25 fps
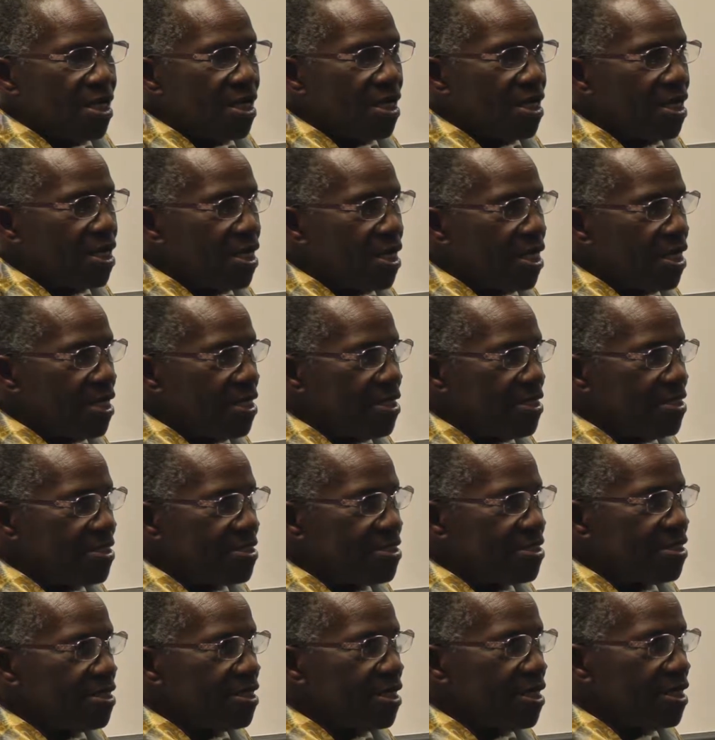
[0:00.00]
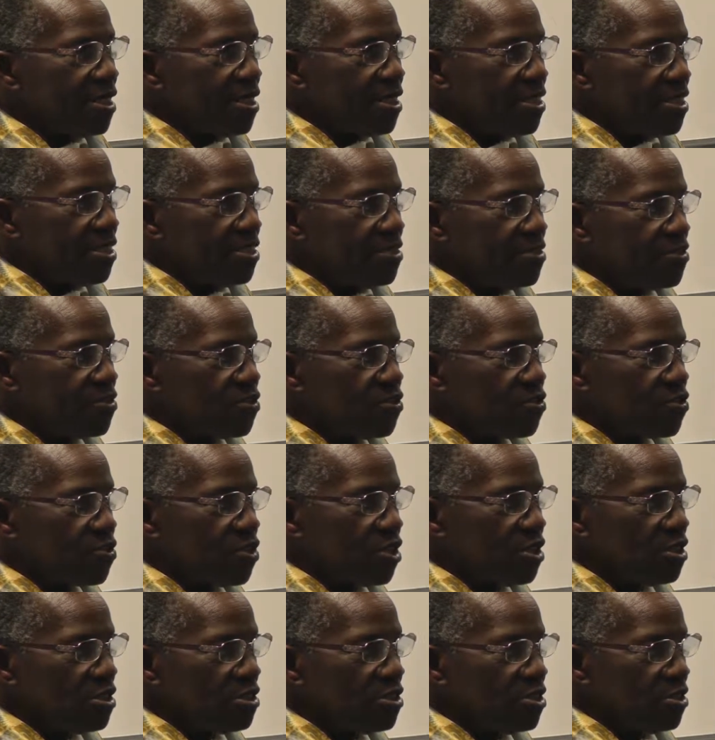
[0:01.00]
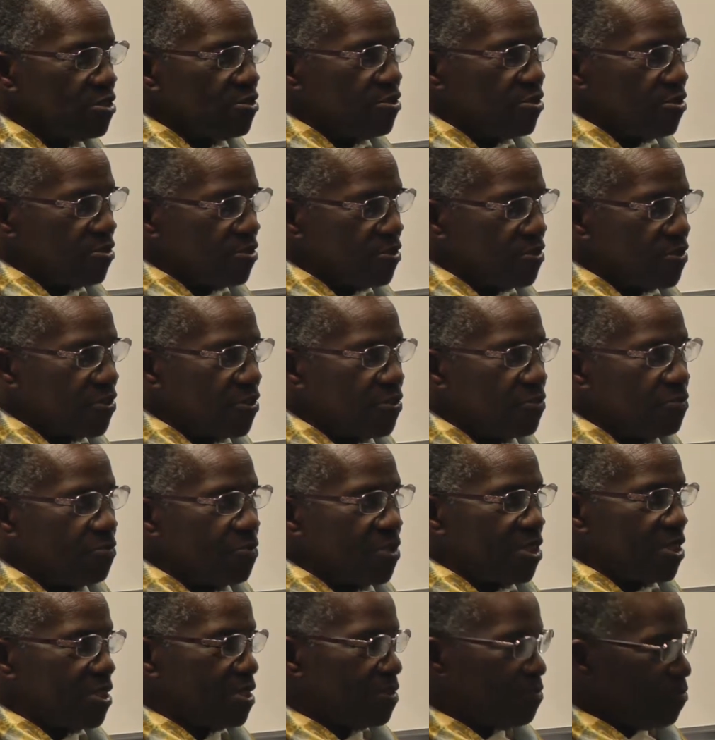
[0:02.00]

and I started nursing when I